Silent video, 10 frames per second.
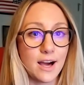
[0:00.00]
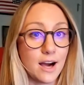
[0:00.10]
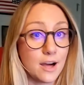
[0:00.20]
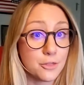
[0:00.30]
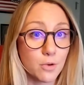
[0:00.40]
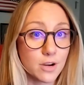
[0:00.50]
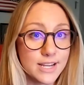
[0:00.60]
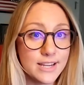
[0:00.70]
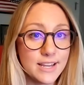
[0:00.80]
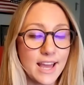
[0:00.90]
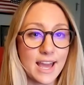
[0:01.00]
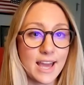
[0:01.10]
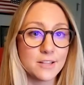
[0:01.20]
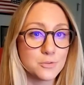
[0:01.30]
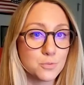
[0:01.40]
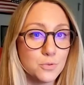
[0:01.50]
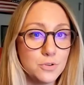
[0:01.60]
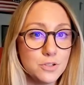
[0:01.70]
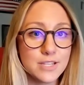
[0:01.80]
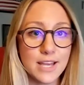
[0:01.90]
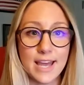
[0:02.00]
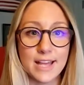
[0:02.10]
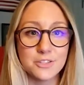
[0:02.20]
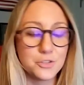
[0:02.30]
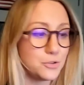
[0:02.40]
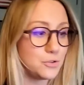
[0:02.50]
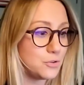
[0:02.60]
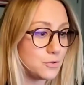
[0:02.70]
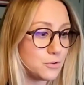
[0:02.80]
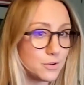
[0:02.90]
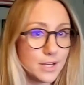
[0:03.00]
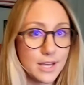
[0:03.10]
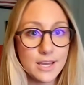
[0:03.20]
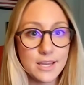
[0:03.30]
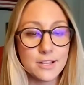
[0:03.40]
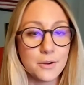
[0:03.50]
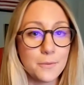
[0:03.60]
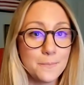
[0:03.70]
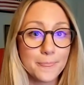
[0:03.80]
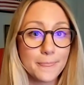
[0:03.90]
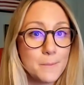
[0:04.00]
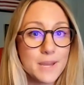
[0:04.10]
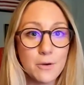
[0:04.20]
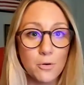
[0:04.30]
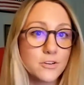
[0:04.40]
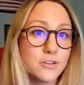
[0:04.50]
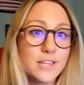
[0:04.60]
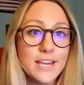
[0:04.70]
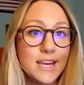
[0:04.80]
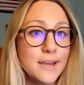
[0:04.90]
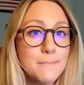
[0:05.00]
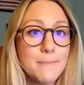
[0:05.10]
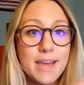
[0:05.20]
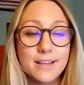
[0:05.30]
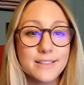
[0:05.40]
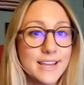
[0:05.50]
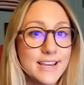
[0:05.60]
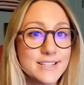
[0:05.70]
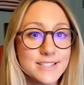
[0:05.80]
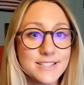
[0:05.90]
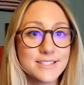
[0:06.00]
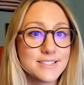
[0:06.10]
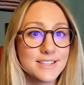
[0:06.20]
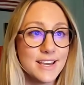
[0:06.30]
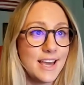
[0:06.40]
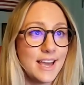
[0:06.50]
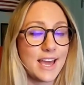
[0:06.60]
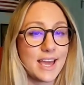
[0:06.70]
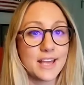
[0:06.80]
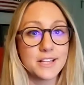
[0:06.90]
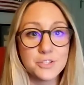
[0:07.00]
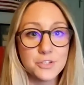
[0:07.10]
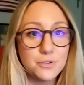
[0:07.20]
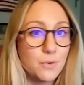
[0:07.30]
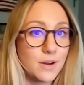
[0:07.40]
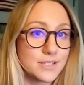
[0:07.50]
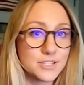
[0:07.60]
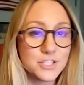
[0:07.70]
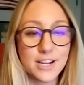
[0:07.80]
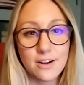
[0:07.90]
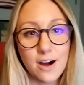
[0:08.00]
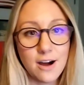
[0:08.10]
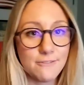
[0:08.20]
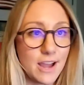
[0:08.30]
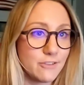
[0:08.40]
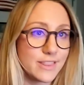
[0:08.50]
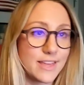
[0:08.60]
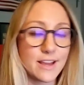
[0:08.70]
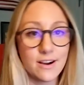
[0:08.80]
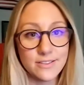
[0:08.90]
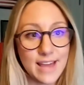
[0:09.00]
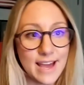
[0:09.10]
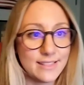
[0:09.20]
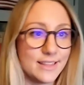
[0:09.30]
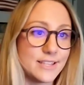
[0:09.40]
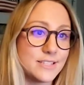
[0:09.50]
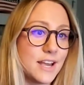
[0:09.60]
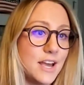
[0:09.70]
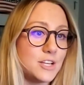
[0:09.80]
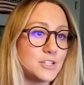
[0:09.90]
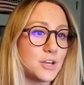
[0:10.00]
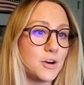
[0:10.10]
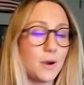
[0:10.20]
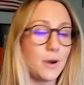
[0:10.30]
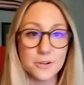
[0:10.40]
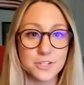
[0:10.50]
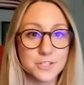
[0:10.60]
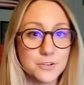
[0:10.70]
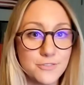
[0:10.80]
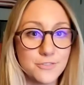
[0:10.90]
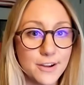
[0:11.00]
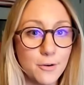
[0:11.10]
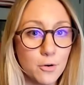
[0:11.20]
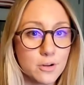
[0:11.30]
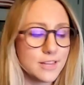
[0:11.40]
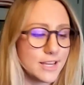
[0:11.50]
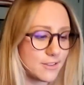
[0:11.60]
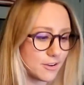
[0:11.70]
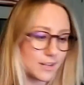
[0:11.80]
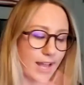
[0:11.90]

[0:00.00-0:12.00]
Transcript: authority and rules, and to, you know, be orderly, make lists, and to want to check off everything on that list. So a person who's very orderly, they're going to